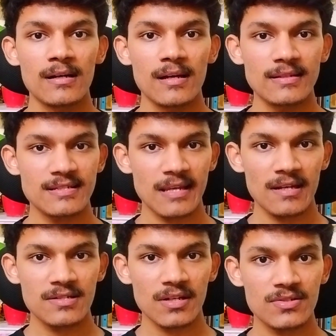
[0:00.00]
In the
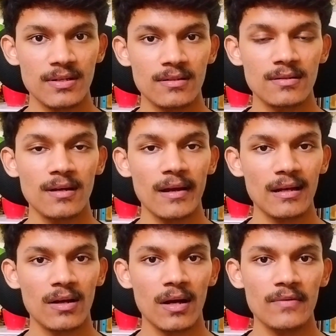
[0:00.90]
second section, I'll
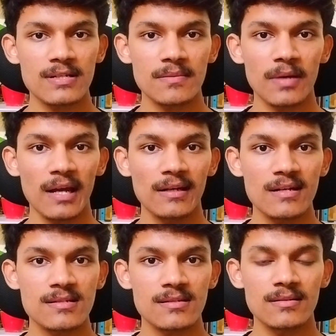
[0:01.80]
cover some
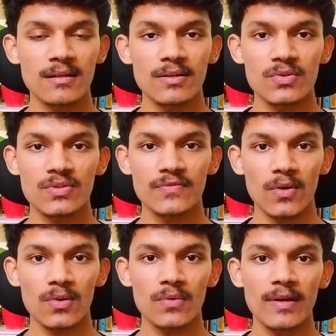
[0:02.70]
guidelines that you should
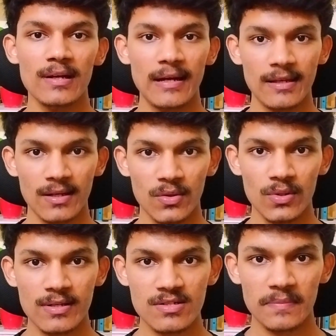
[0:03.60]
follow while writing a
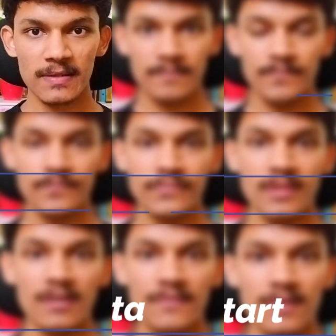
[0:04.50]
good resume.
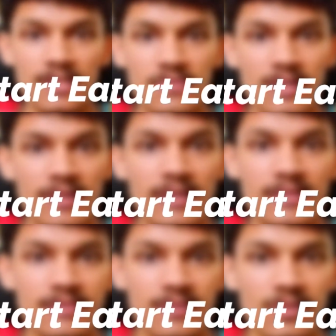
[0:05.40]
First one
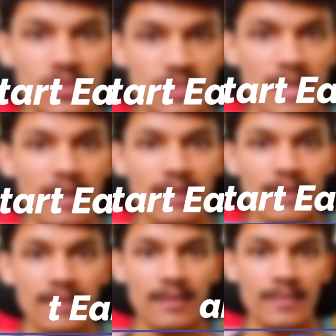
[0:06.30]
is to start
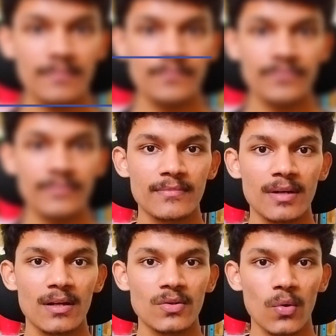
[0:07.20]
early.
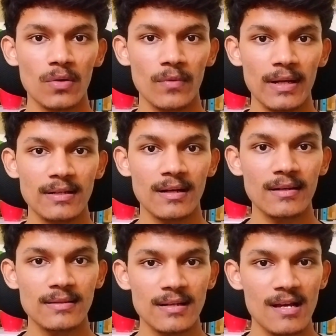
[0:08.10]
Don't wait
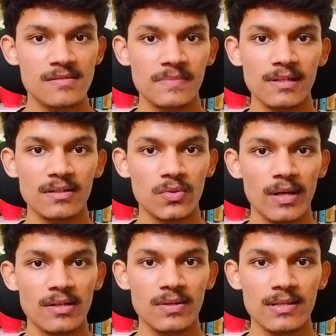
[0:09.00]
until the last minute to
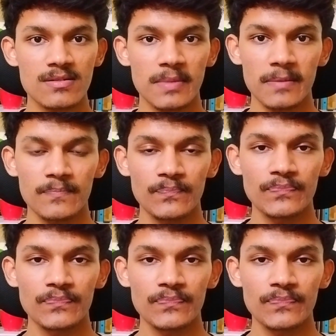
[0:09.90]
write your resume.